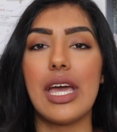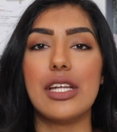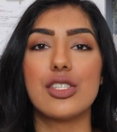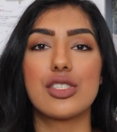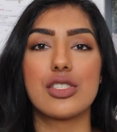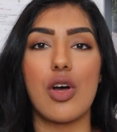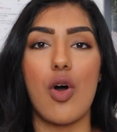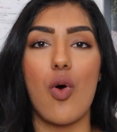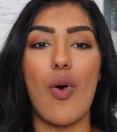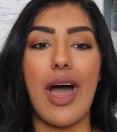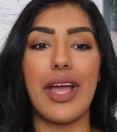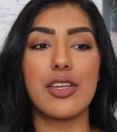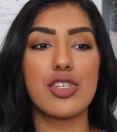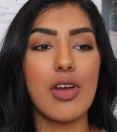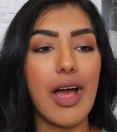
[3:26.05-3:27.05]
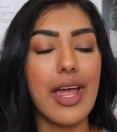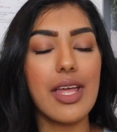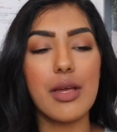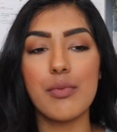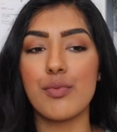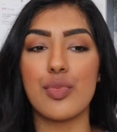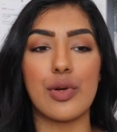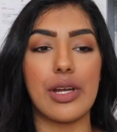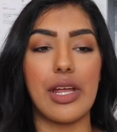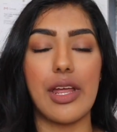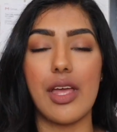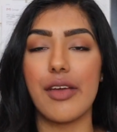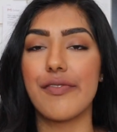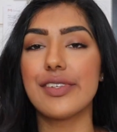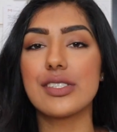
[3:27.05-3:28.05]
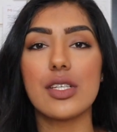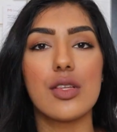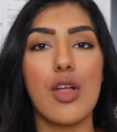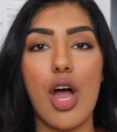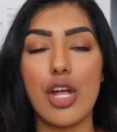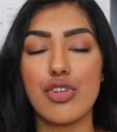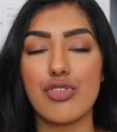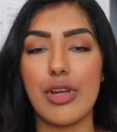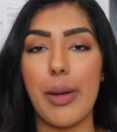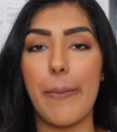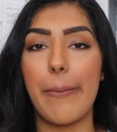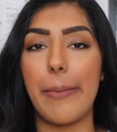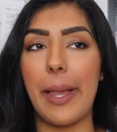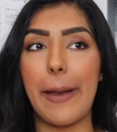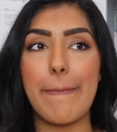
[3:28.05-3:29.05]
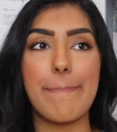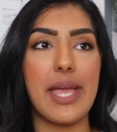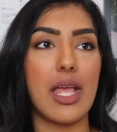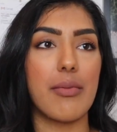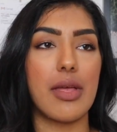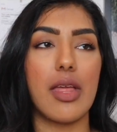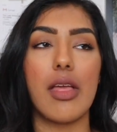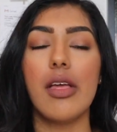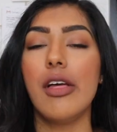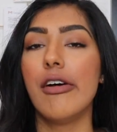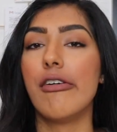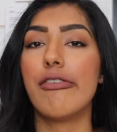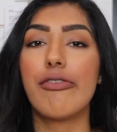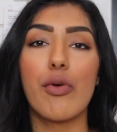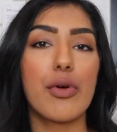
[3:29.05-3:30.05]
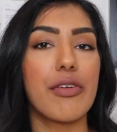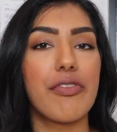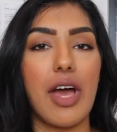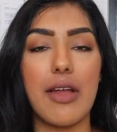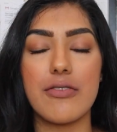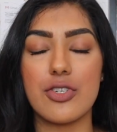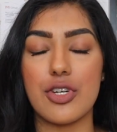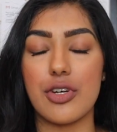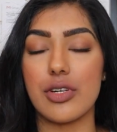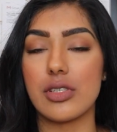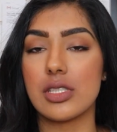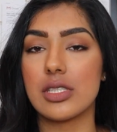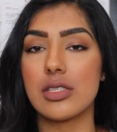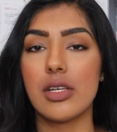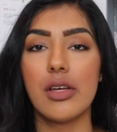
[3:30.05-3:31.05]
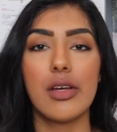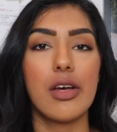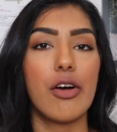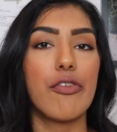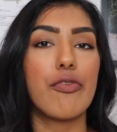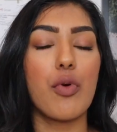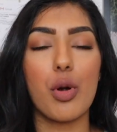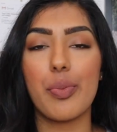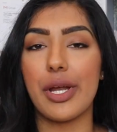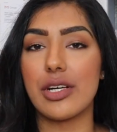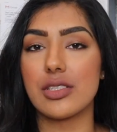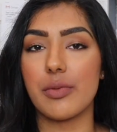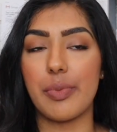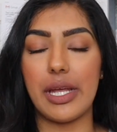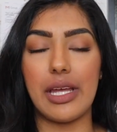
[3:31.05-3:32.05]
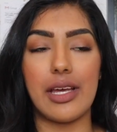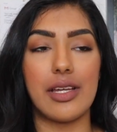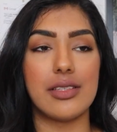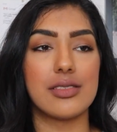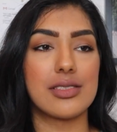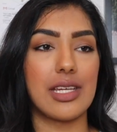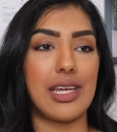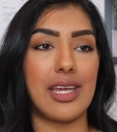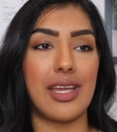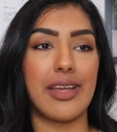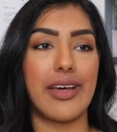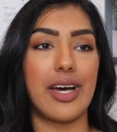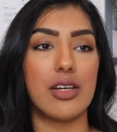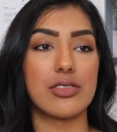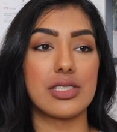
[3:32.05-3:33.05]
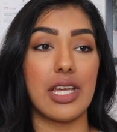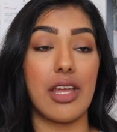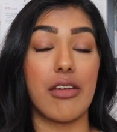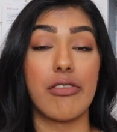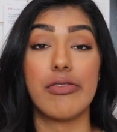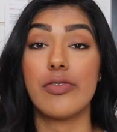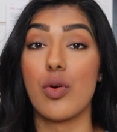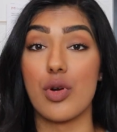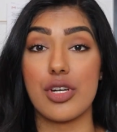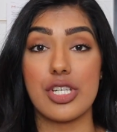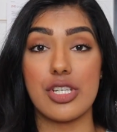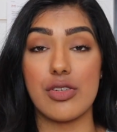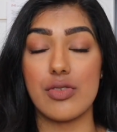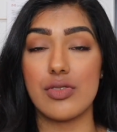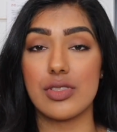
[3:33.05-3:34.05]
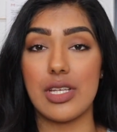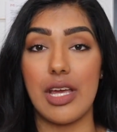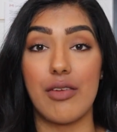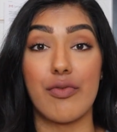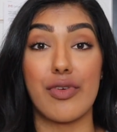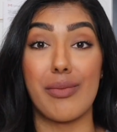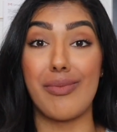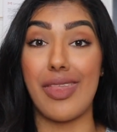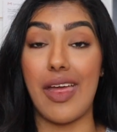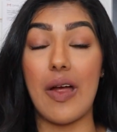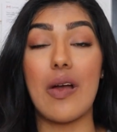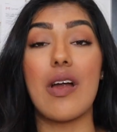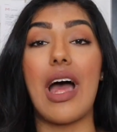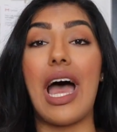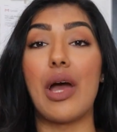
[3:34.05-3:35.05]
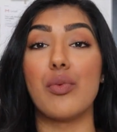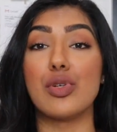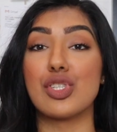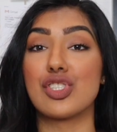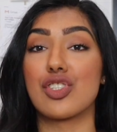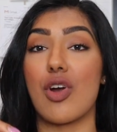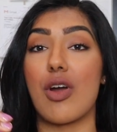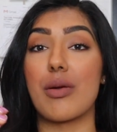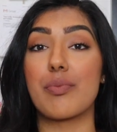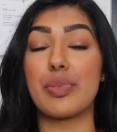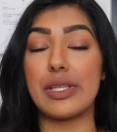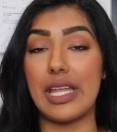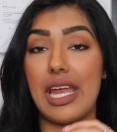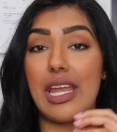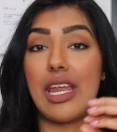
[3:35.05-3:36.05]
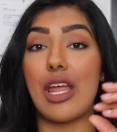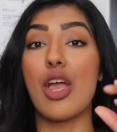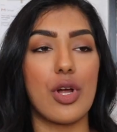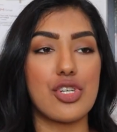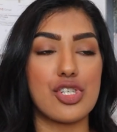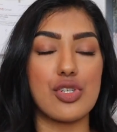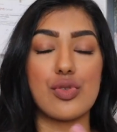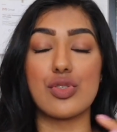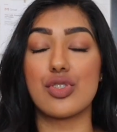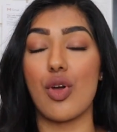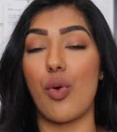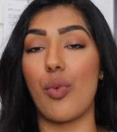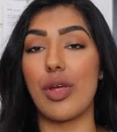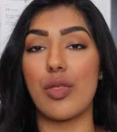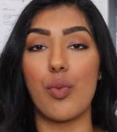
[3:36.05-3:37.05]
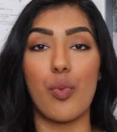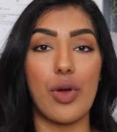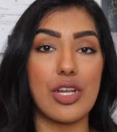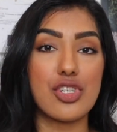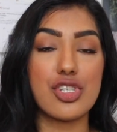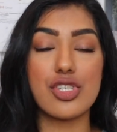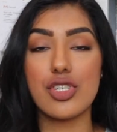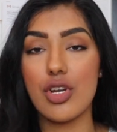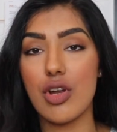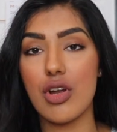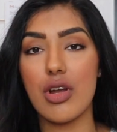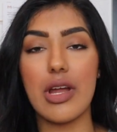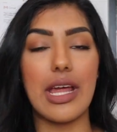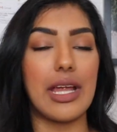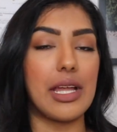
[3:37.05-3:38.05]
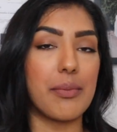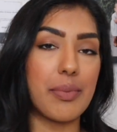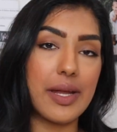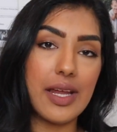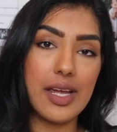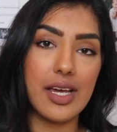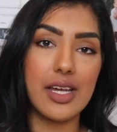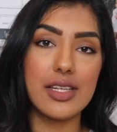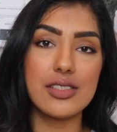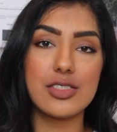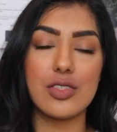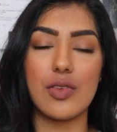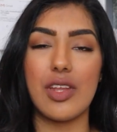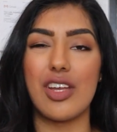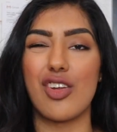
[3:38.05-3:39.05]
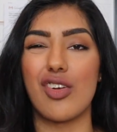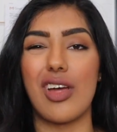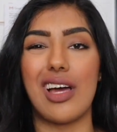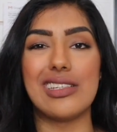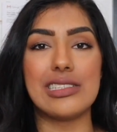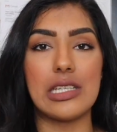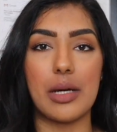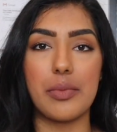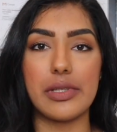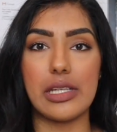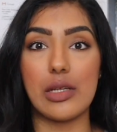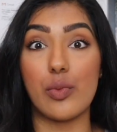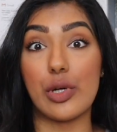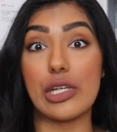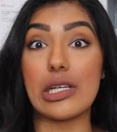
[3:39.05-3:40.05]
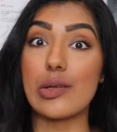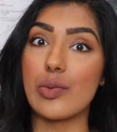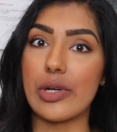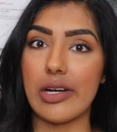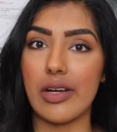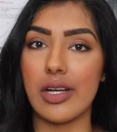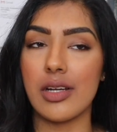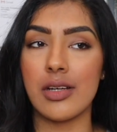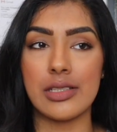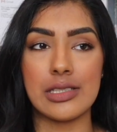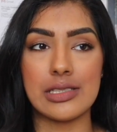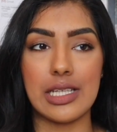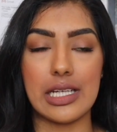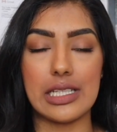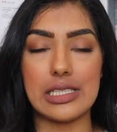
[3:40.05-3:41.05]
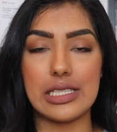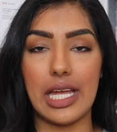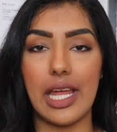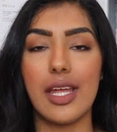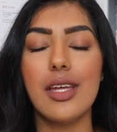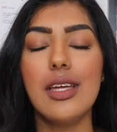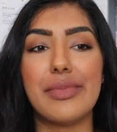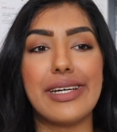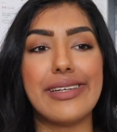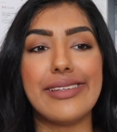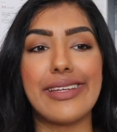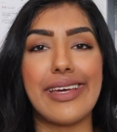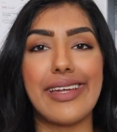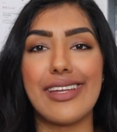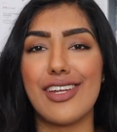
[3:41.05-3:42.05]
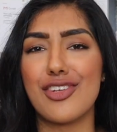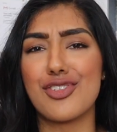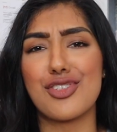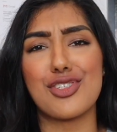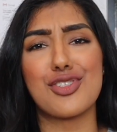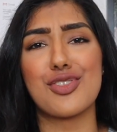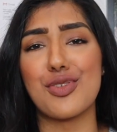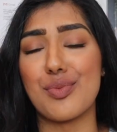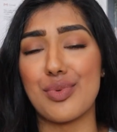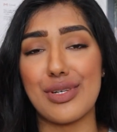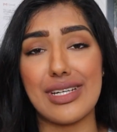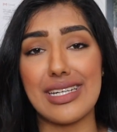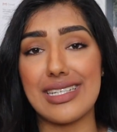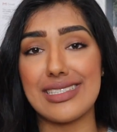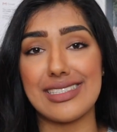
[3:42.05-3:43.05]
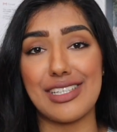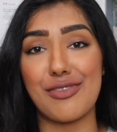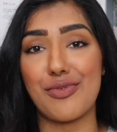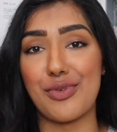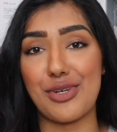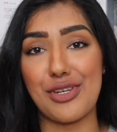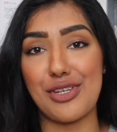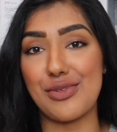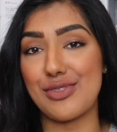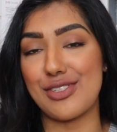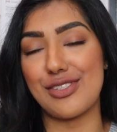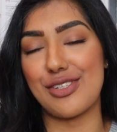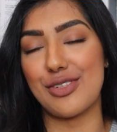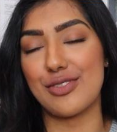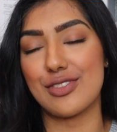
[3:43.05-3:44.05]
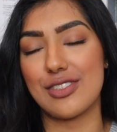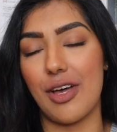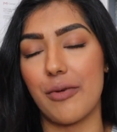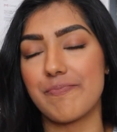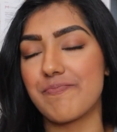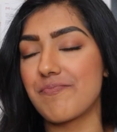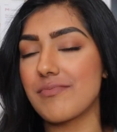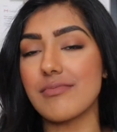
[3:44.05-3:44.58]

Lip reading: And so I try and bring, if it's a long trip, like maybe 4 to 5 shirts, 4 pairs of pants, and I'll say 4 shoes. And from there, I will start planning what shoes go with which shirt and pants, so then you're not doubling what you're wearing on the second day. And then it's just super easy for you to do. So